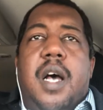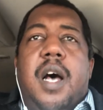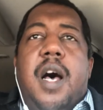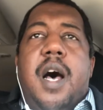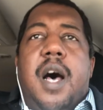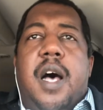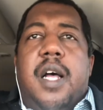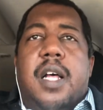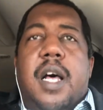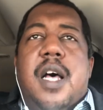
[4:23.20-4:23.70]

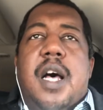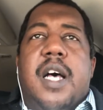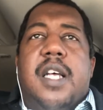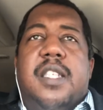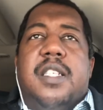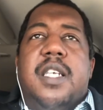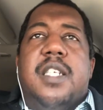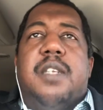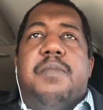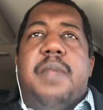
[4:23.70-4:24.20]
a
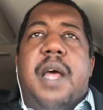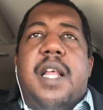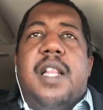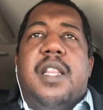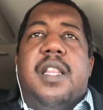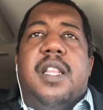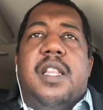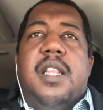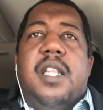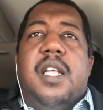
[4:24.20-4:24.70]
system that
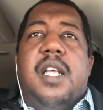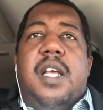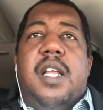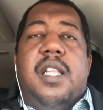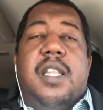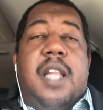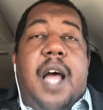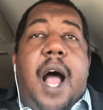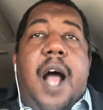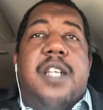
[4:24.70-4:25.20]

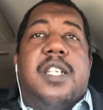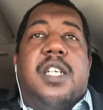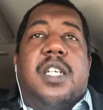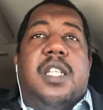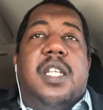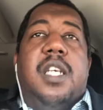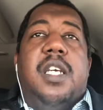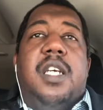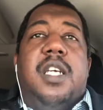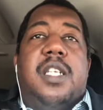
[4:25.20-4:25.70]

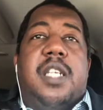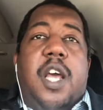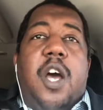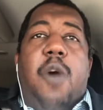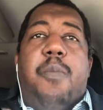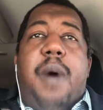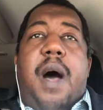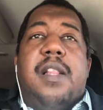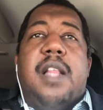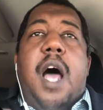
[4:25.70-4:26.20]
logically is
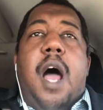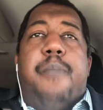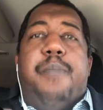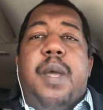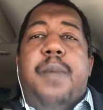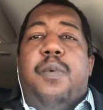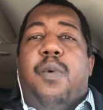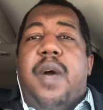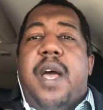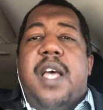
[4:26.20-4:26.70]
held by a lot of
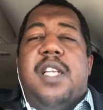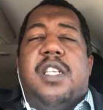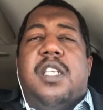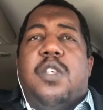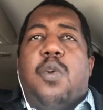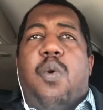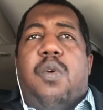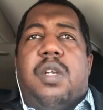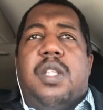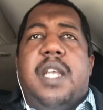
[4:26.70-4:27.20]
people and
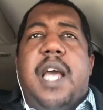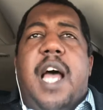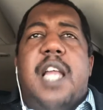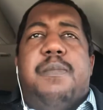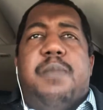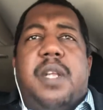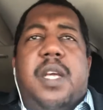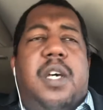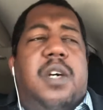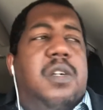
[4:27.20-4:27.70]
historically has
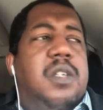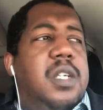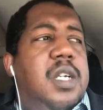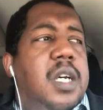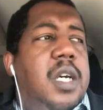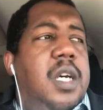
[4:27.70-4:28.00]
been held.